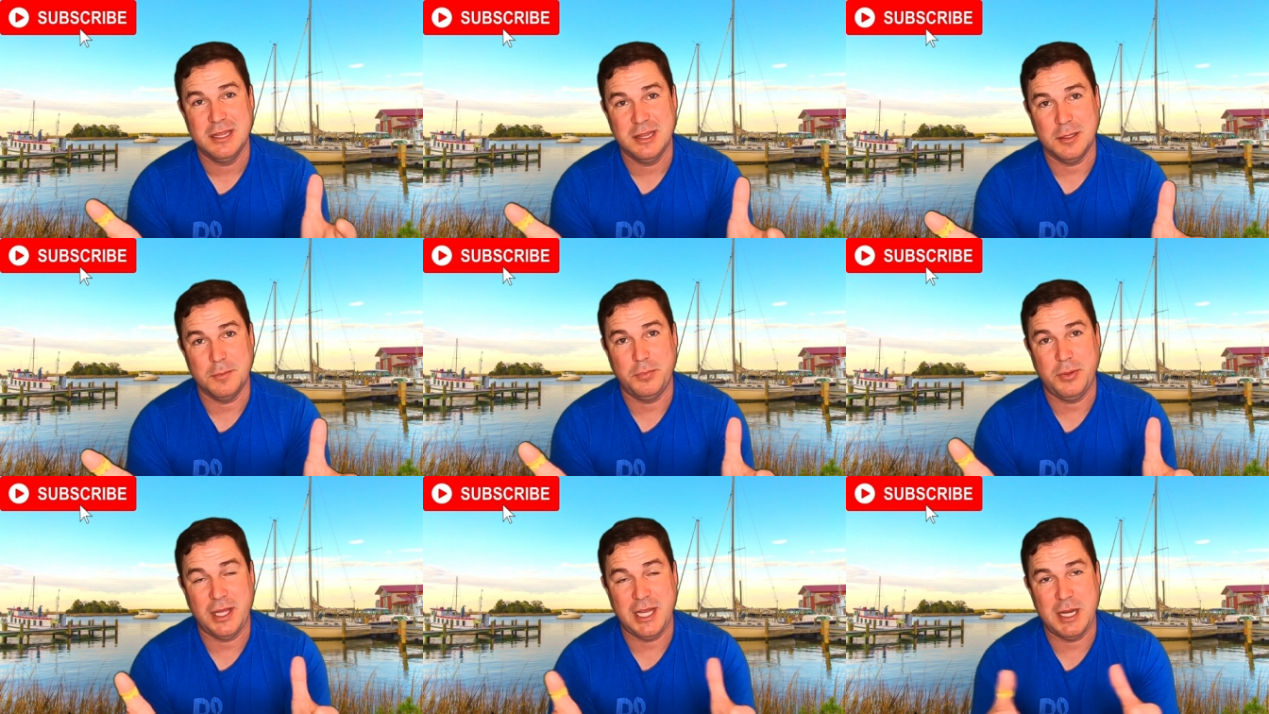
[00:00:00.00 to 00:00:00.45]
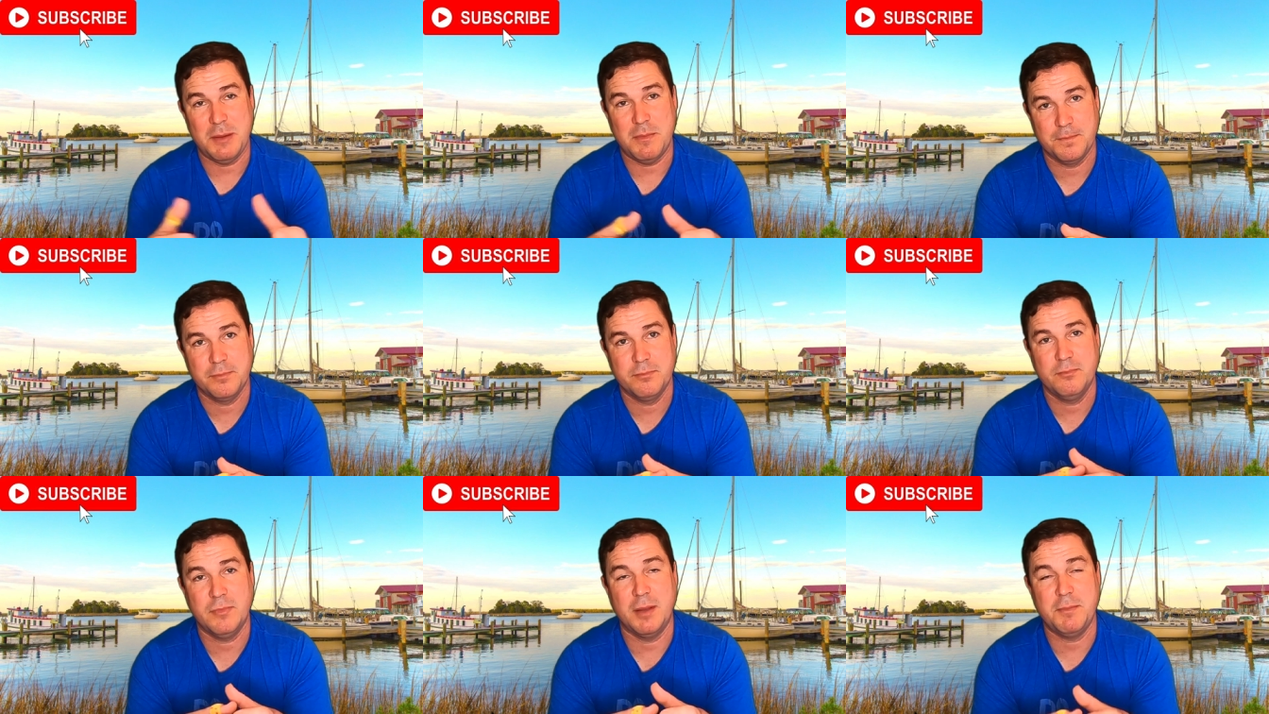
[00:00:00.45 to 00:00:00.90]
La Plata
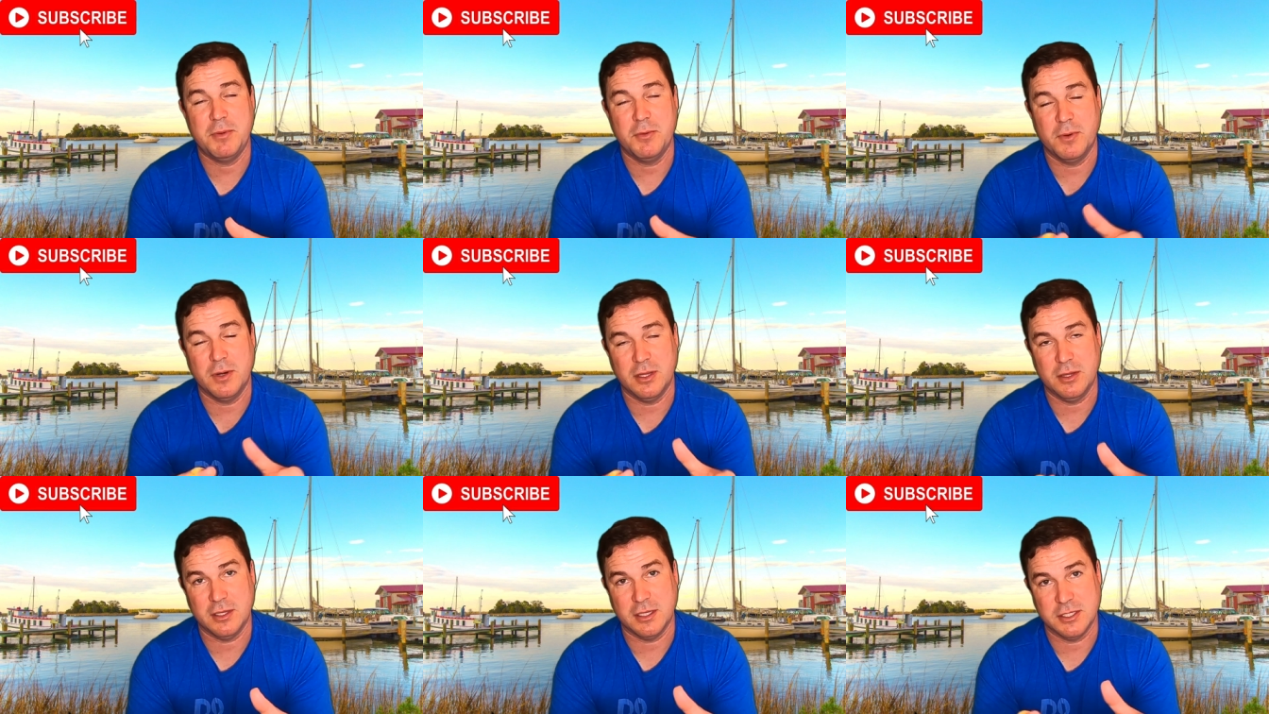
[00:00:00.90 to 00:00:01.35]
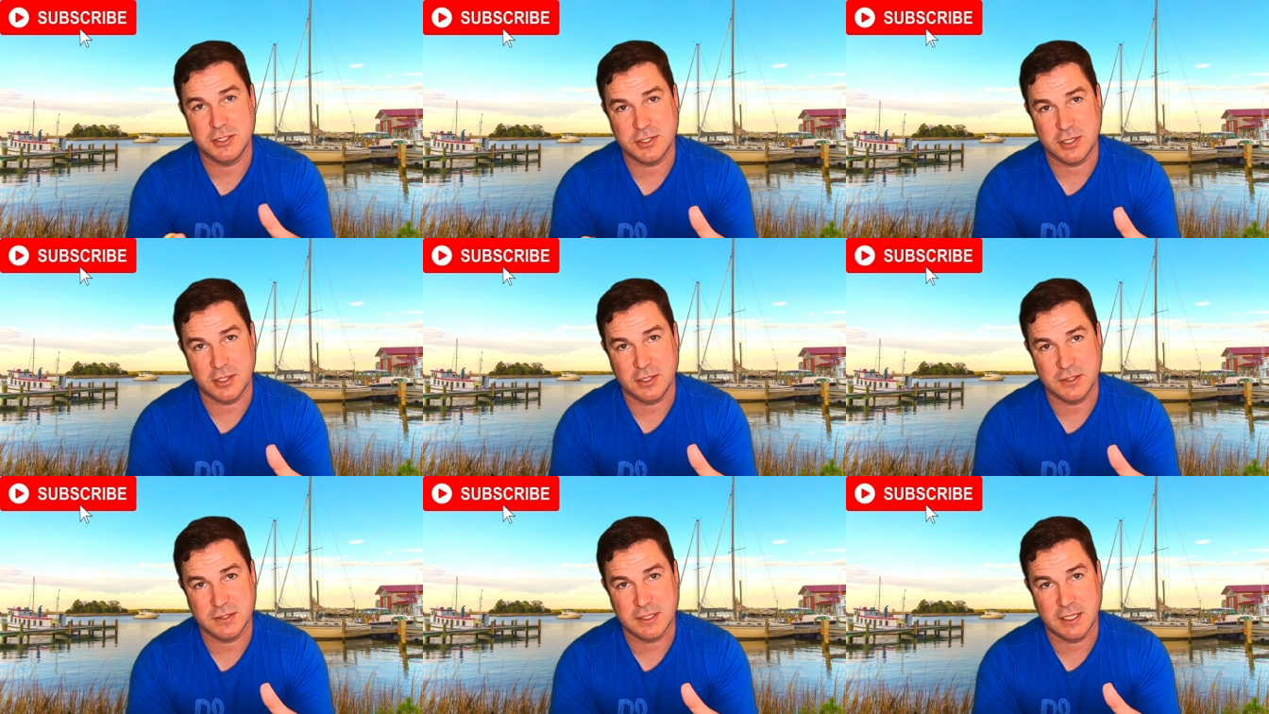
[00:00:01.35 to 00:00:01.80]
might be where to look in
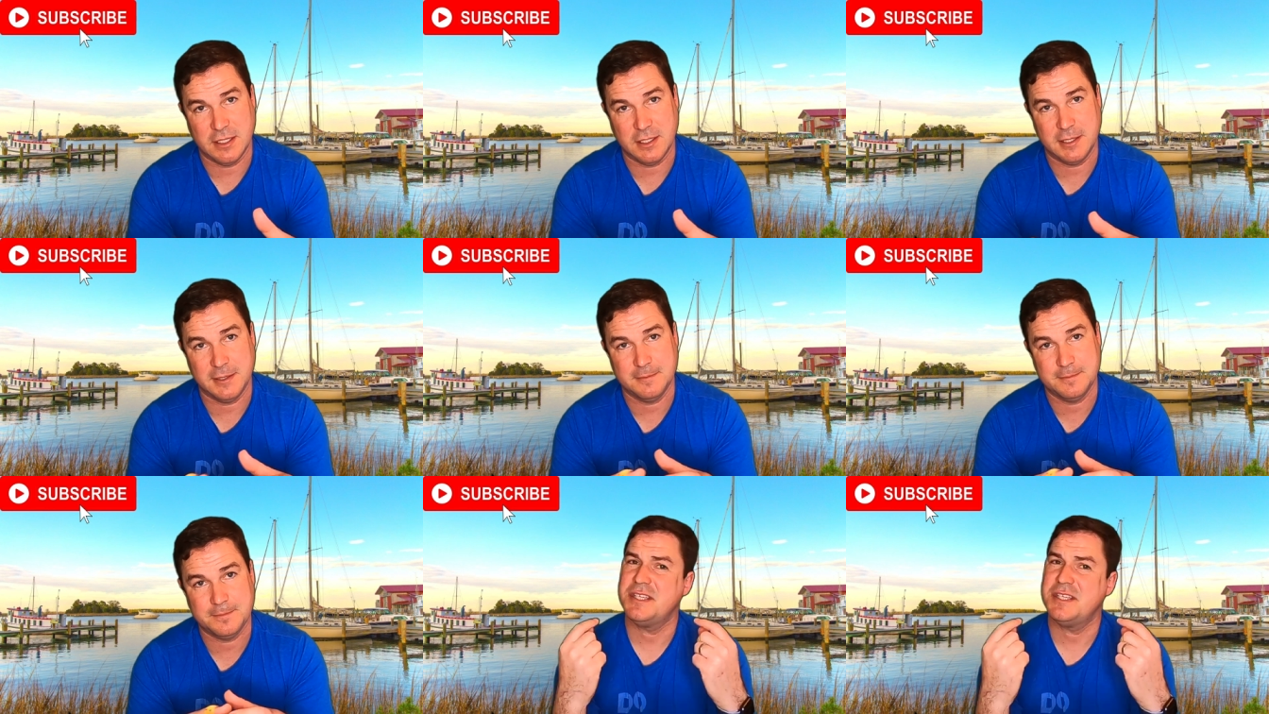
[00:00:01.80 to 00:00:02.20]
Charles County.